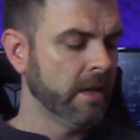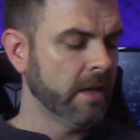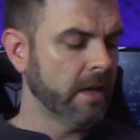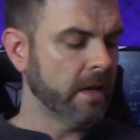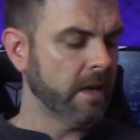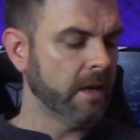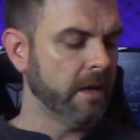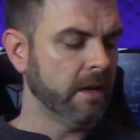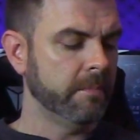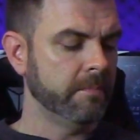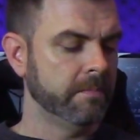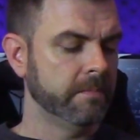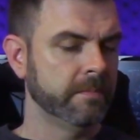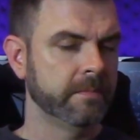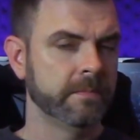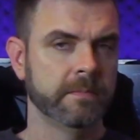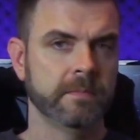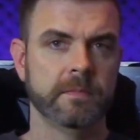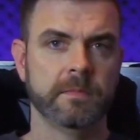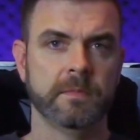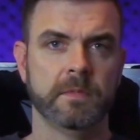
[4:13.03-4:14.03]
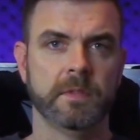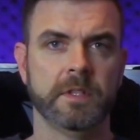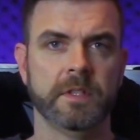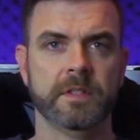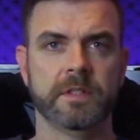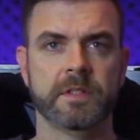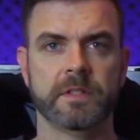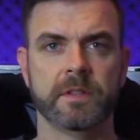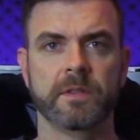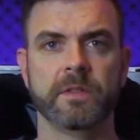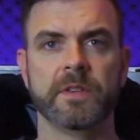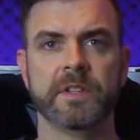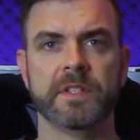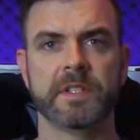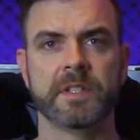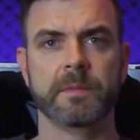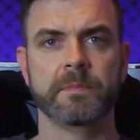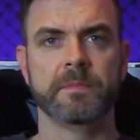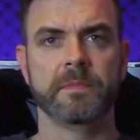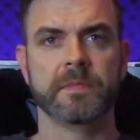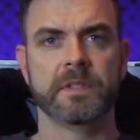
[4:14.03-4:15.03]
There is
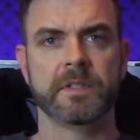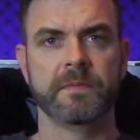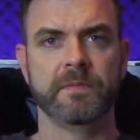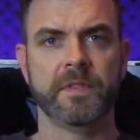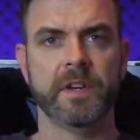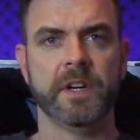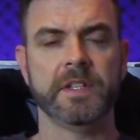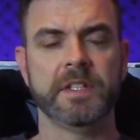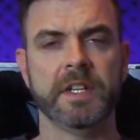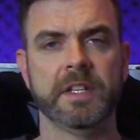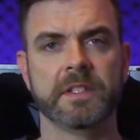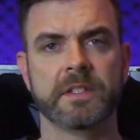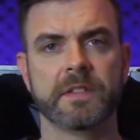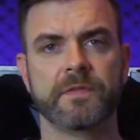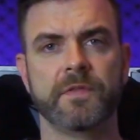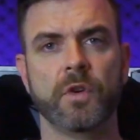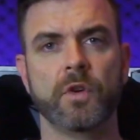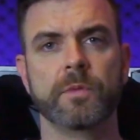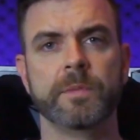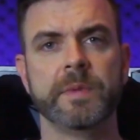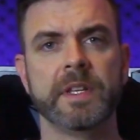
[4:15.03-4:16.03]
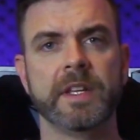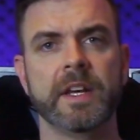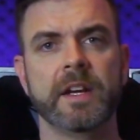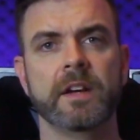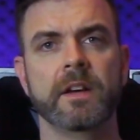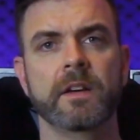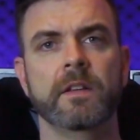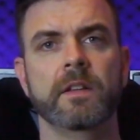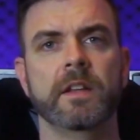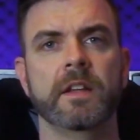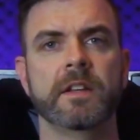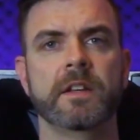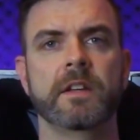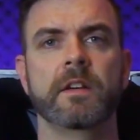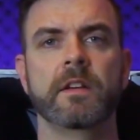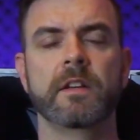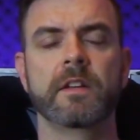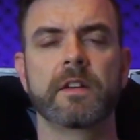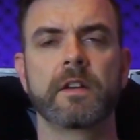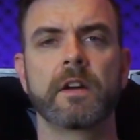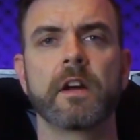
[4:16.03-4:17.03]
some very dense foam in there.
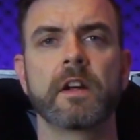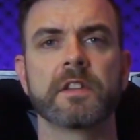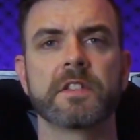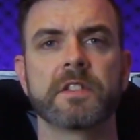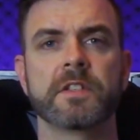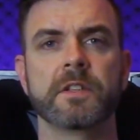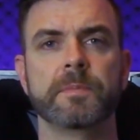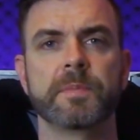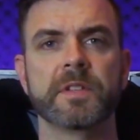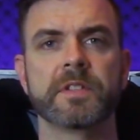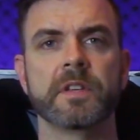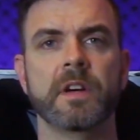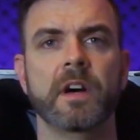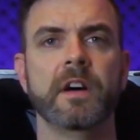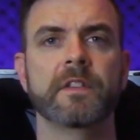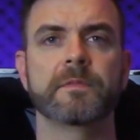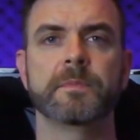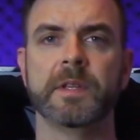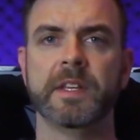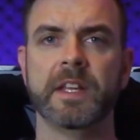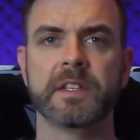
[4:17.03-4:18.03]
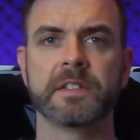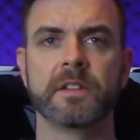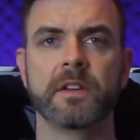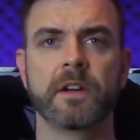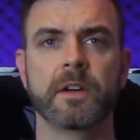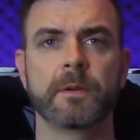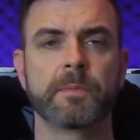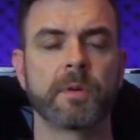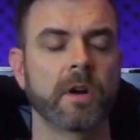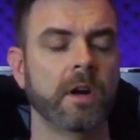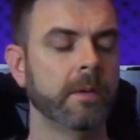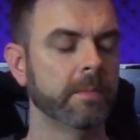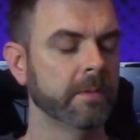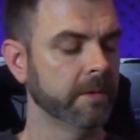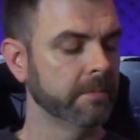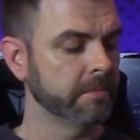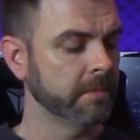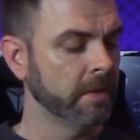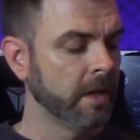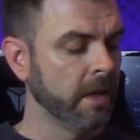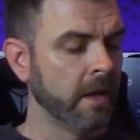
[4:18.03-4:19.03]
They're not super soft, but that's not a
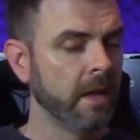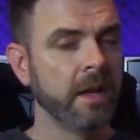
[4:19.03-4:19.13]
problem.